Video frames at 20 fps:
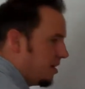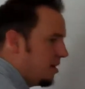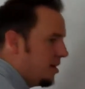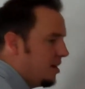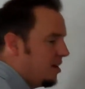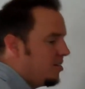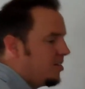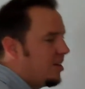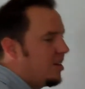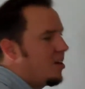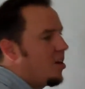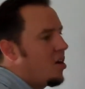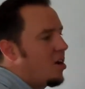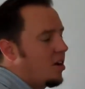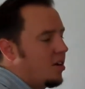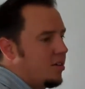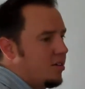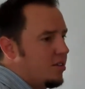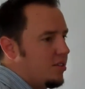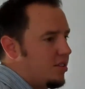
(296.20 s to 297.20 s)
easing
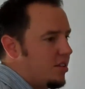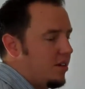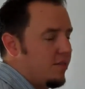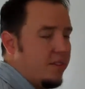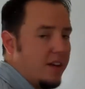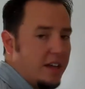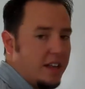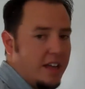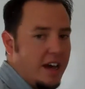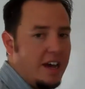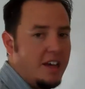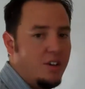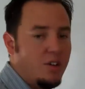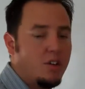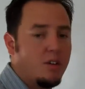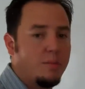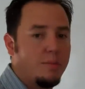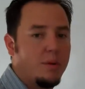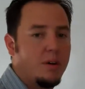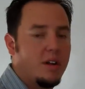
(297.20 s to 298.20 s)
articles, stuff like that, you
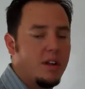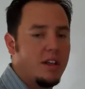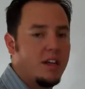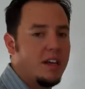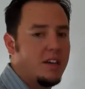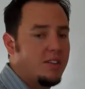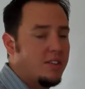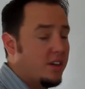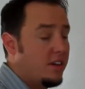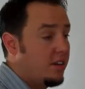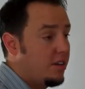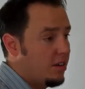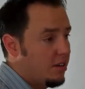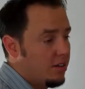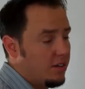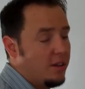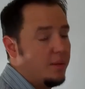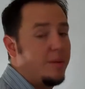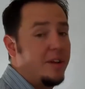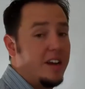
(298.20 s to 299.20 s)
can put links in.
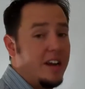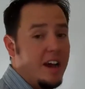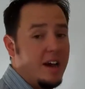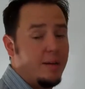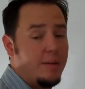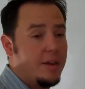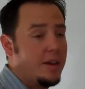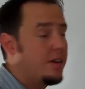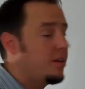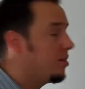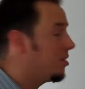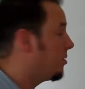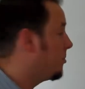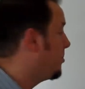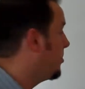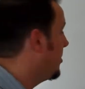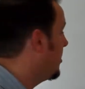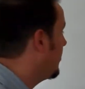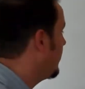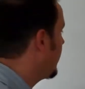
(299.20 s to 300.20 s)
You're limited to how many you can
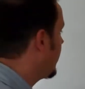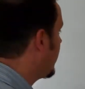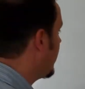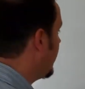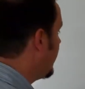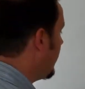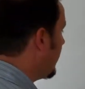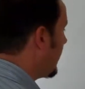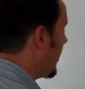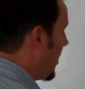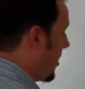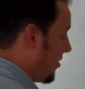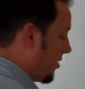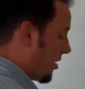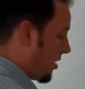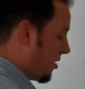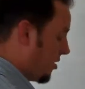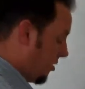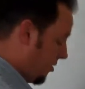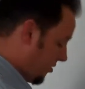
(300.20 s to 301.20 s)
put, but this is how the
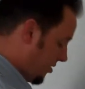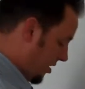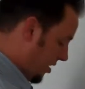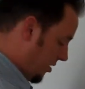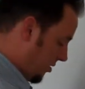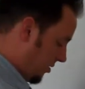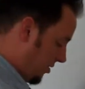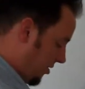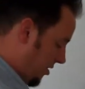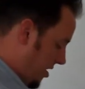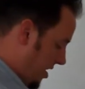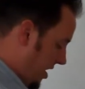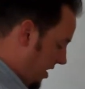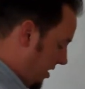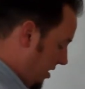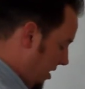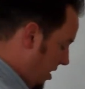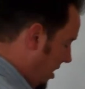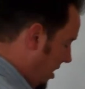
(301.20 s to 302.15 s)
code goes, right?